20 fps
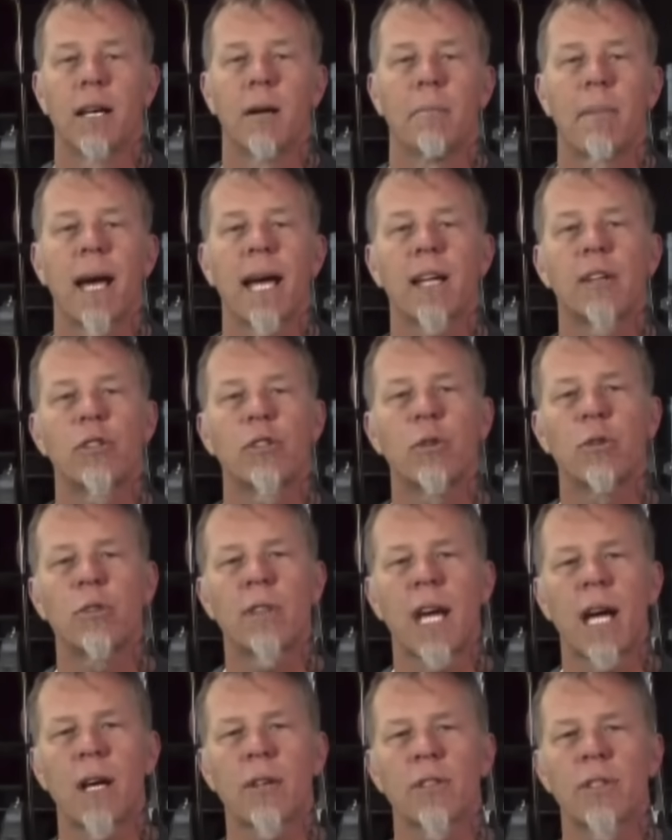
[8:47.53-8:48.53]
Back in
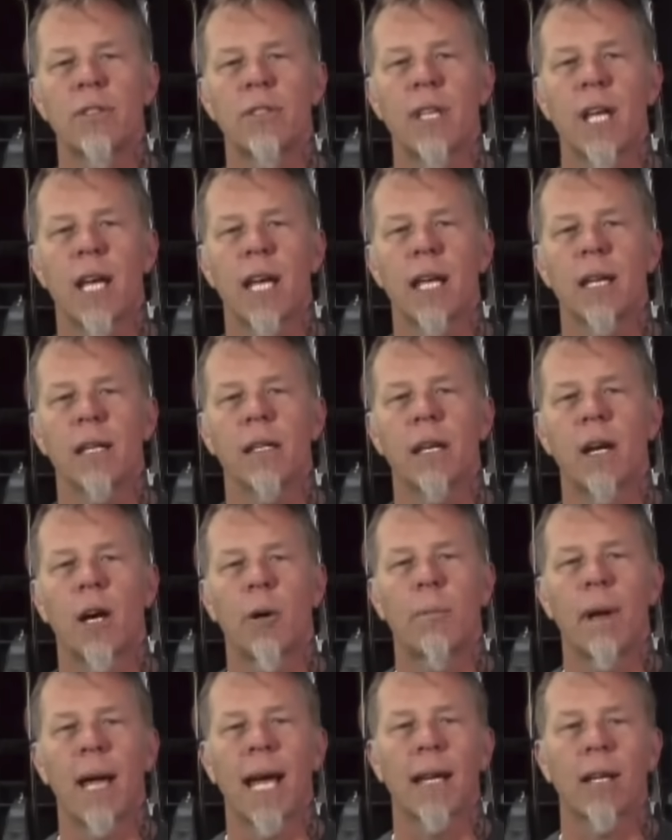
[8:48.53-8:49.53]
2010, our
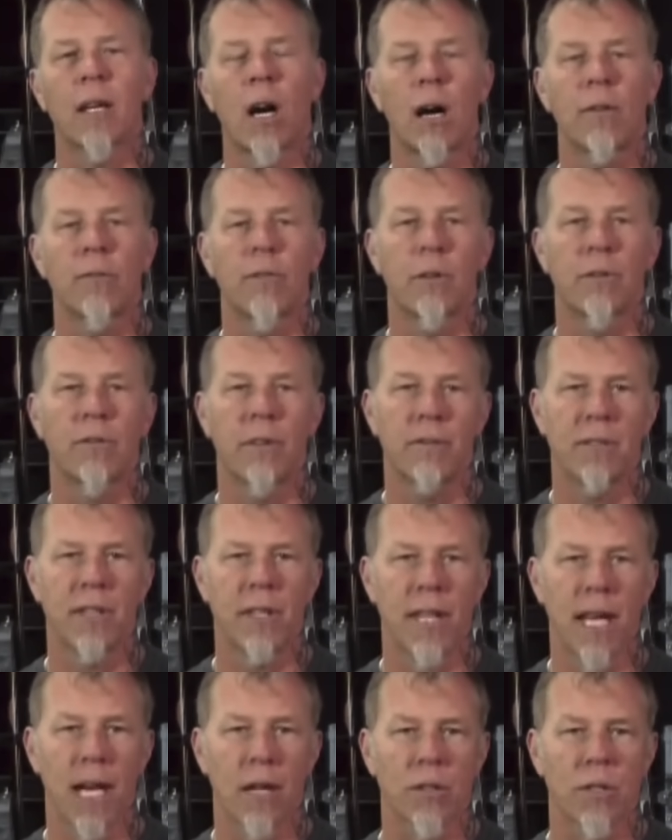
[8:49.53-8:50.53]
band offered
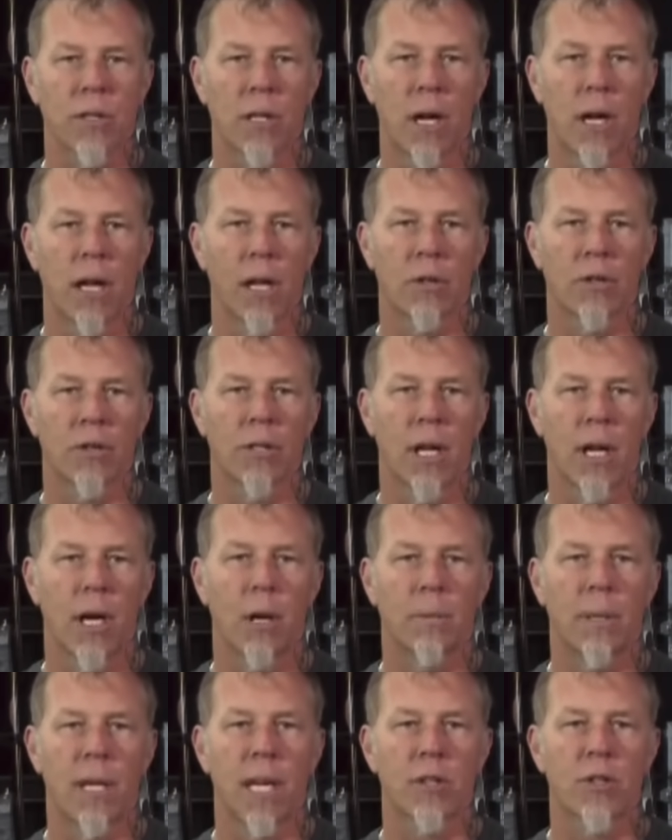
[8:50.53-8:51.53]
$50,000 to
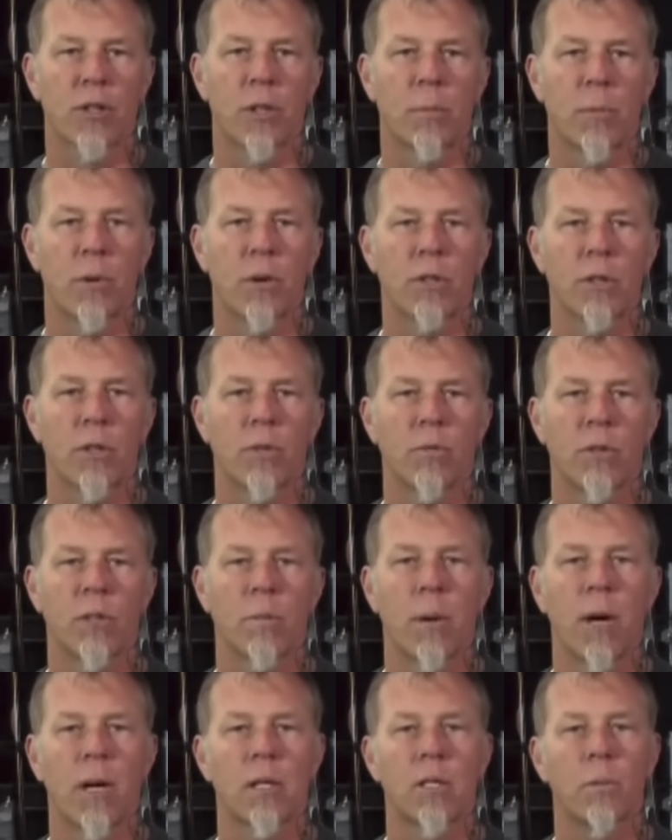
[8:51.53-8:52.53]
help catch the person
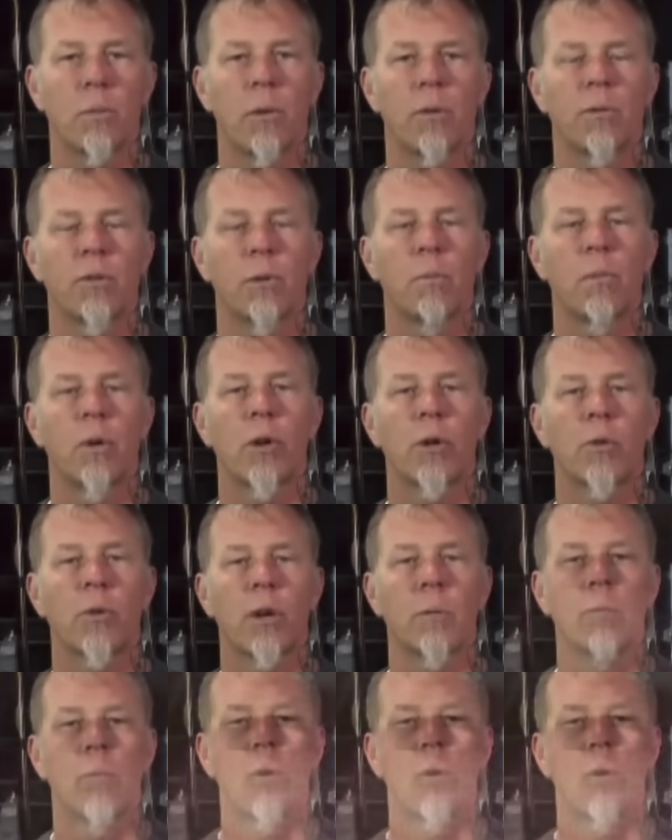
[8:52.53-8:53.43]
responsible for murdering